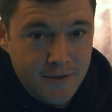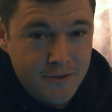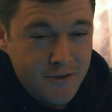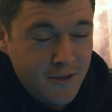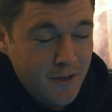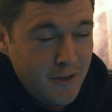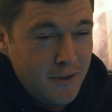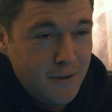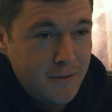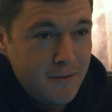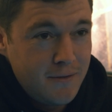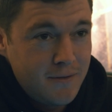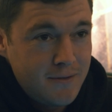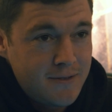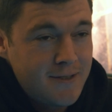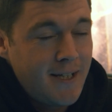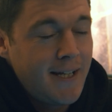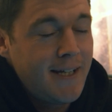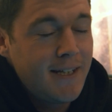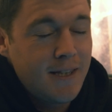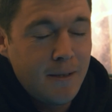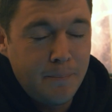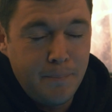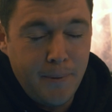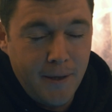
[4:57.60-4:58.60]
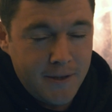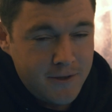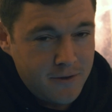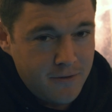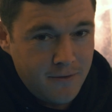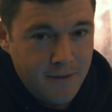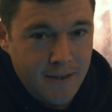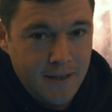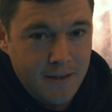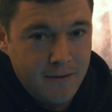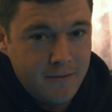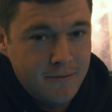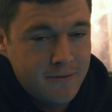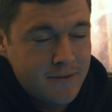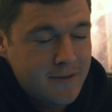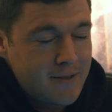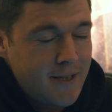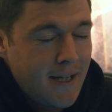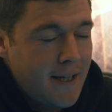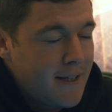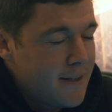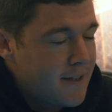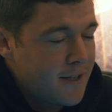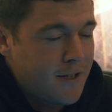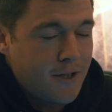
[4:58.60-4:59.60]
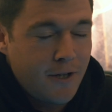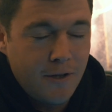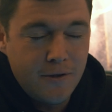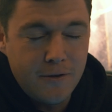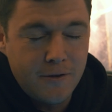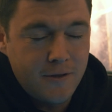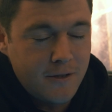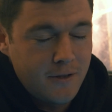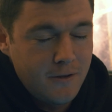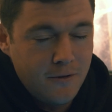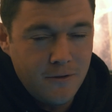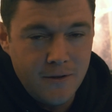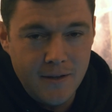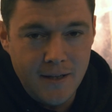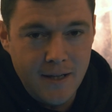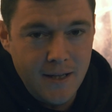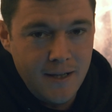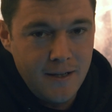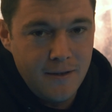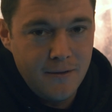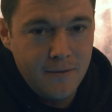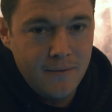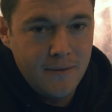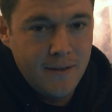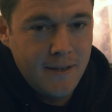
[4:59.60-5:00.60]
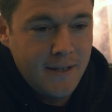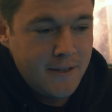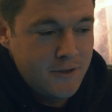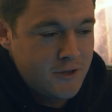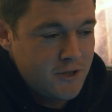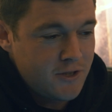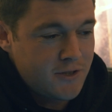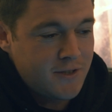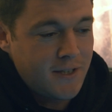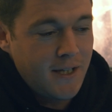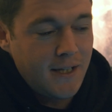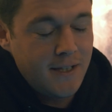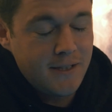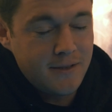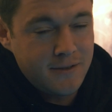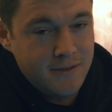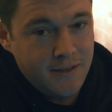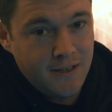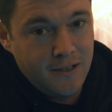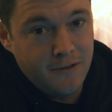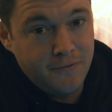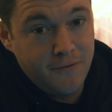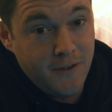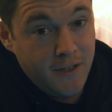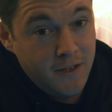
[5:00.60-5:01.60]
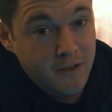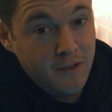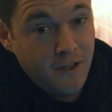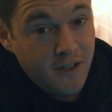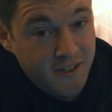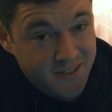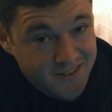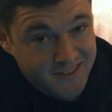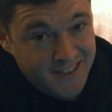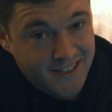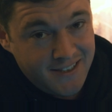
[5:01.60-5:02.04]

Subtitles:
So take the butter out, take the coconut oil out, and just get yourself a nice